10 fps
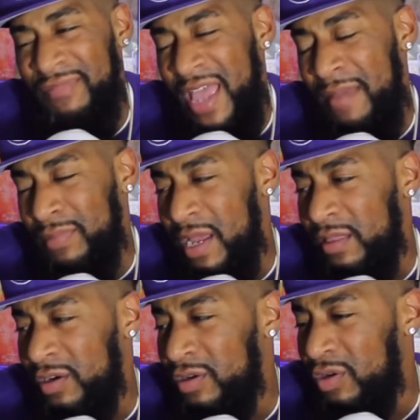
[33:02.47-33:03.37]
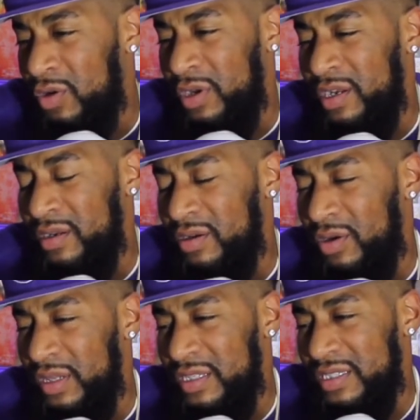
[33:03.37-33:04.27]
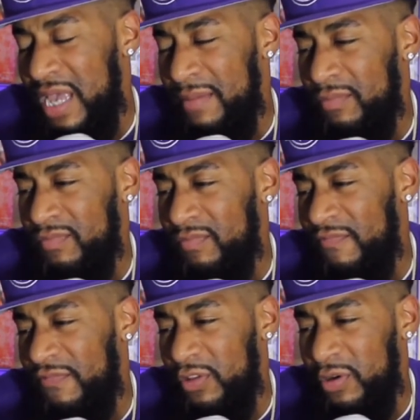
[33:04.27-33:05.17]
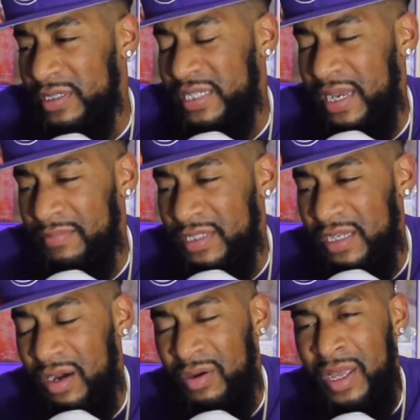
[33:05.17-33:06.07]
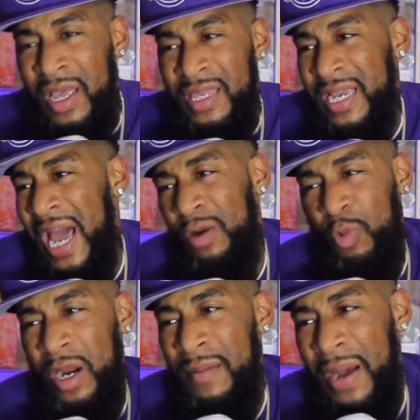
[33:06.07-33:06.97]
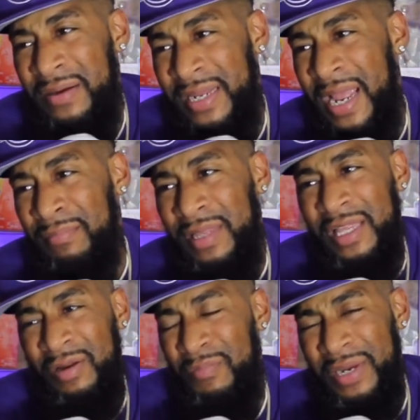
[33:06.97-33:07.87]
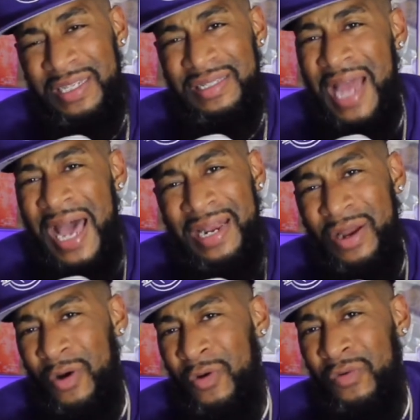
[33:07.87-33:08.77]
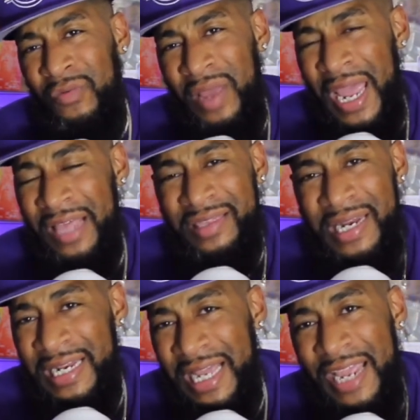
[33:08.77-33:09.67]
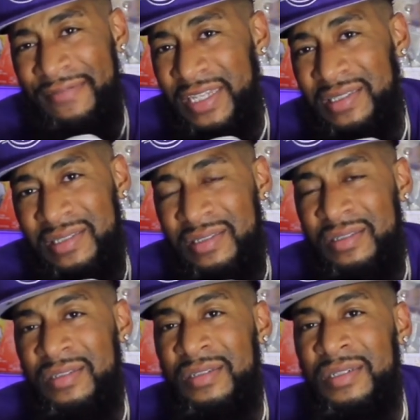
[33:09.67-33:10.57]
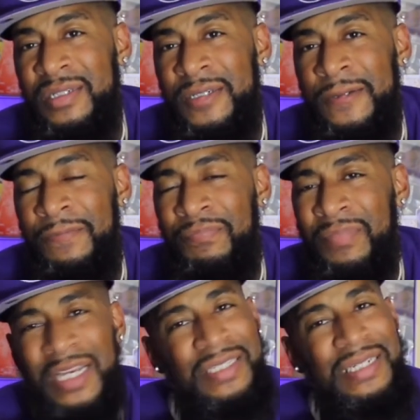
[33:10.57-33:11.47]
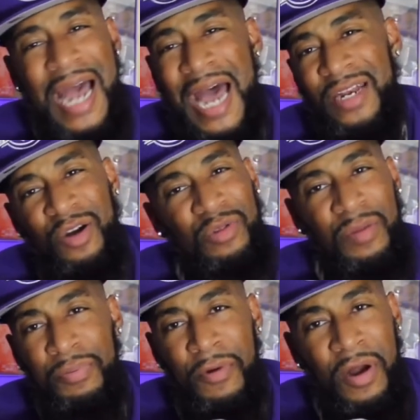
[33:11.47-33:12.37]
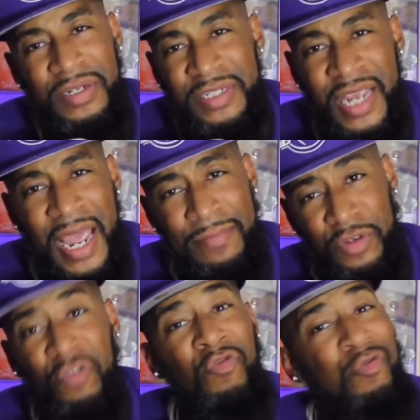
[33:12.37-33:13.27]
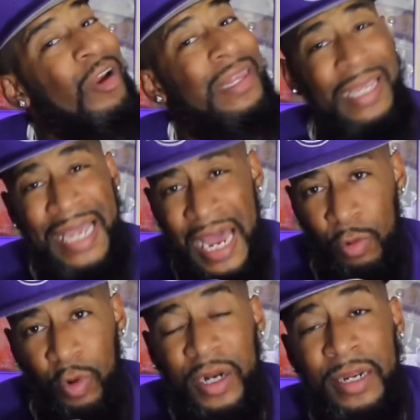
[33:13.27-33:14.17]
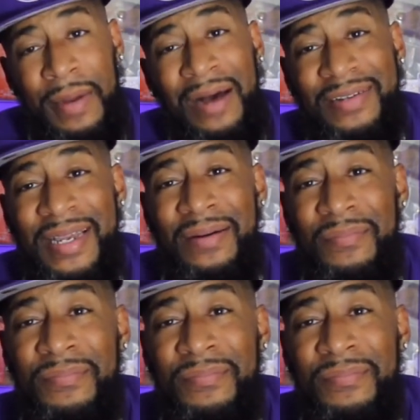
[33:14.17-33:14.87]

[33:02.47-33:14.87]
Dame Lillard on the same floor as him. So you got to worry about Dame Lillard. But it's not no Anthony Davis. It's not no LeBron James. You really got to worry about them.